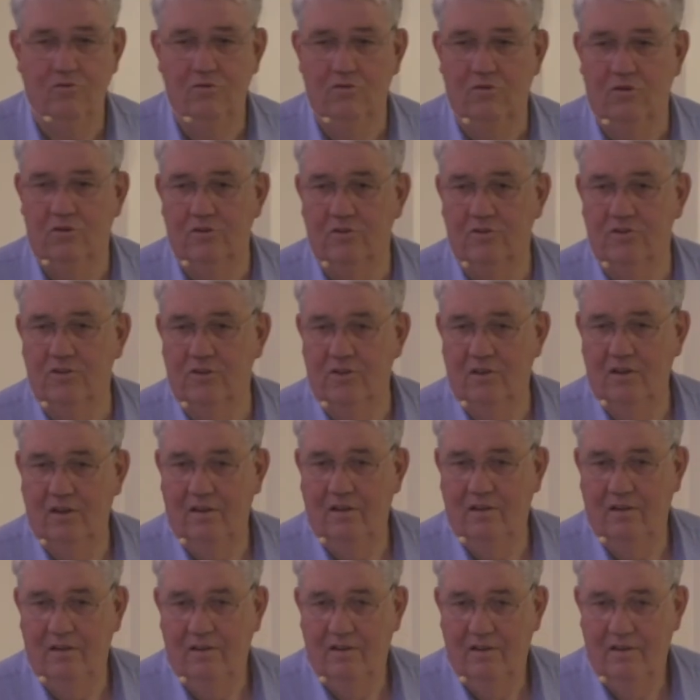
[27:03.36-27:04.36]
rules
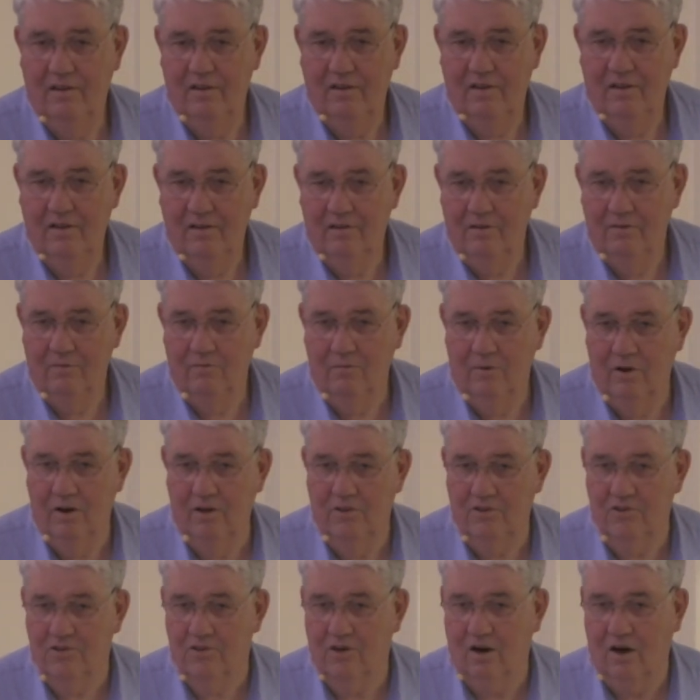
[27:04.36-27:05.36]

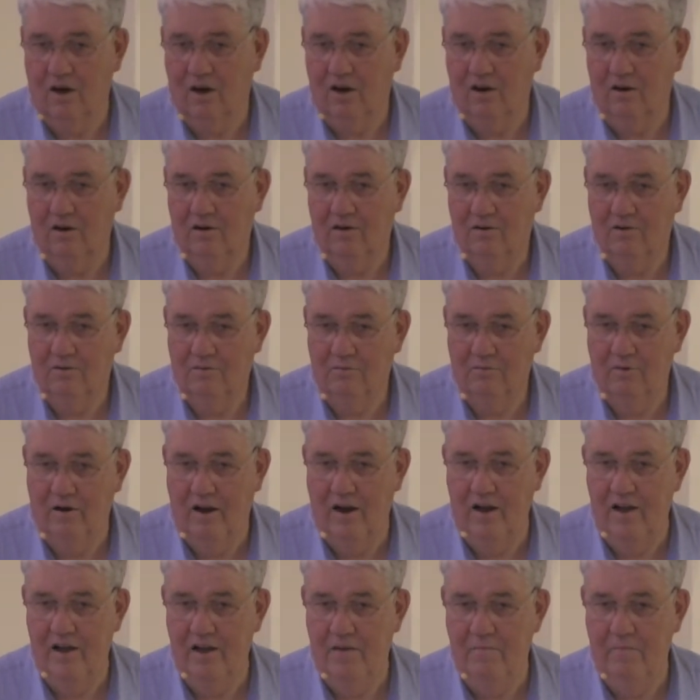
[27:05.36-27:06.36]
which are
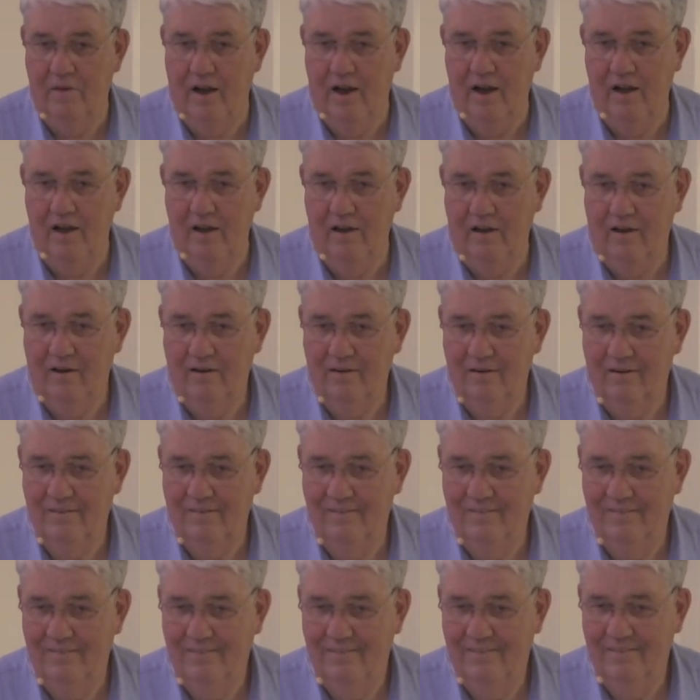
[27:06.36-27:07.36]
ready-made,
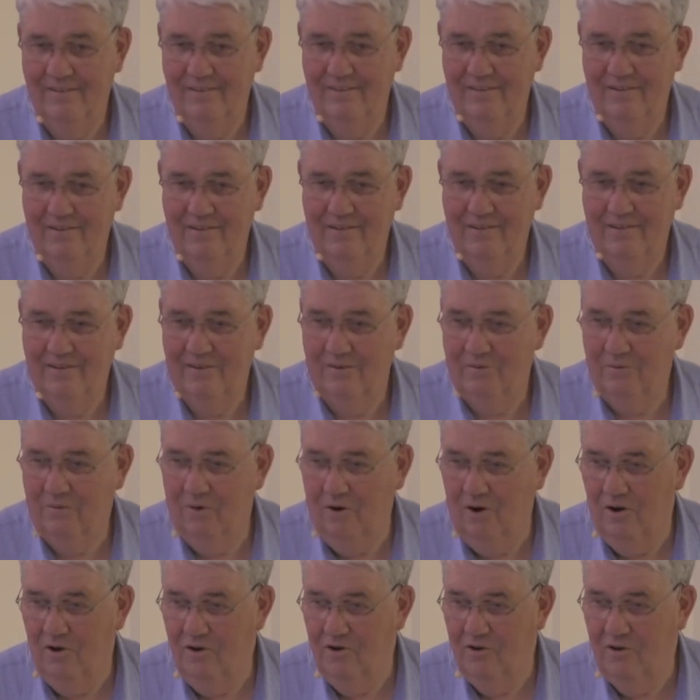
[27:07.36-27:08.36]

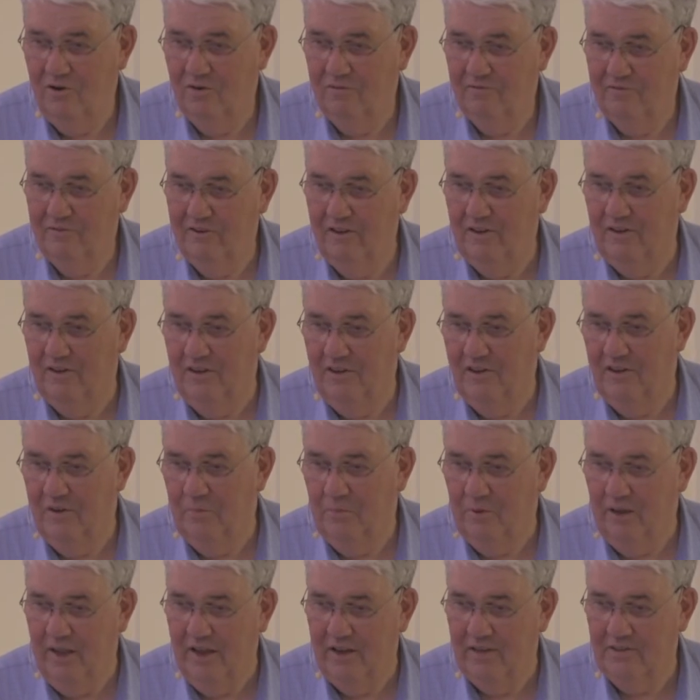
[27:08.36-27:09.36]
where you fill in
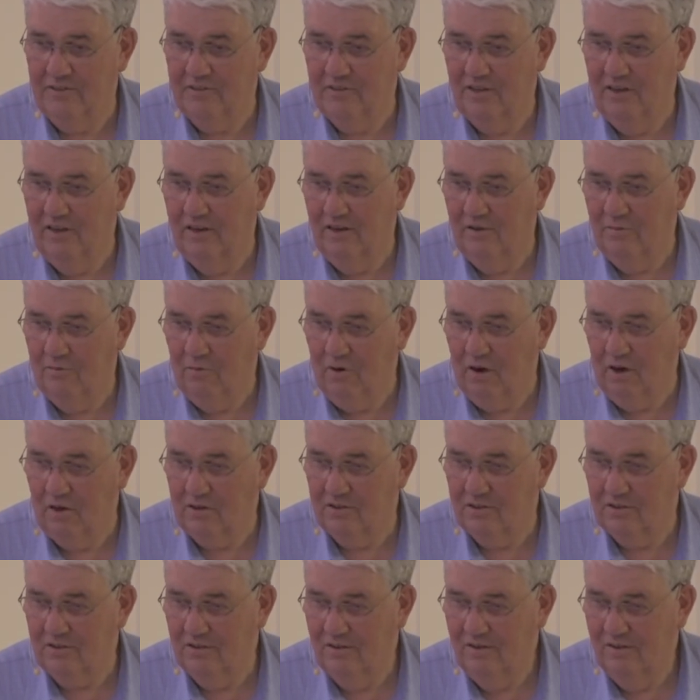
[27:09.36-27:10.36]
the blanks and it
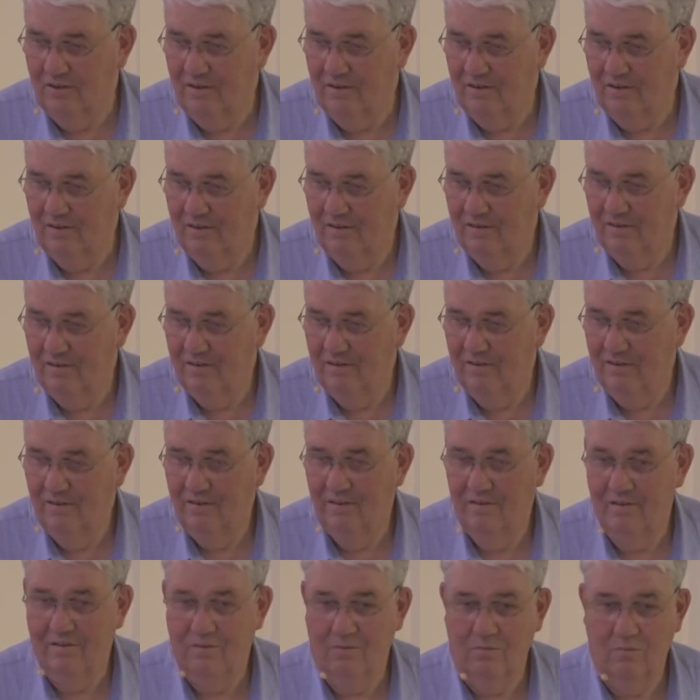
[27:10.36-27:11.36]
works.
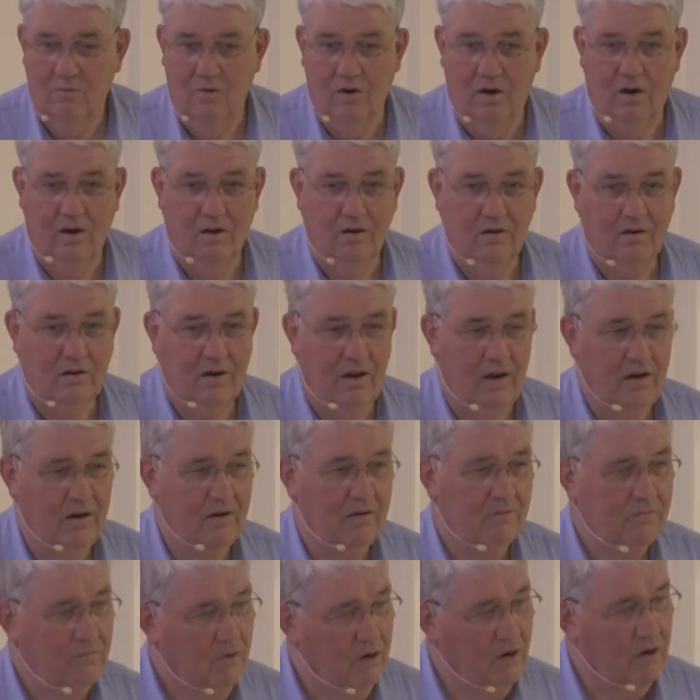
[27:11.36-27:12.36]

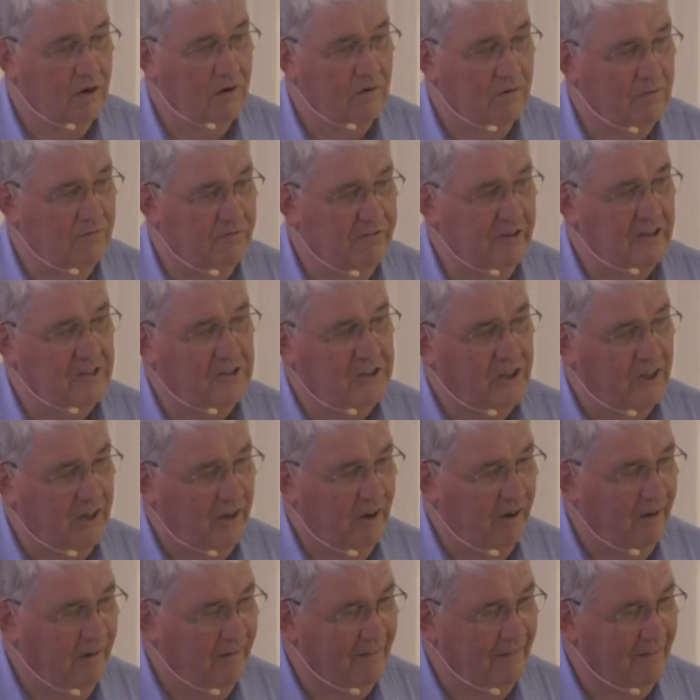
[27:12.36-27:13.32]
We're fishing,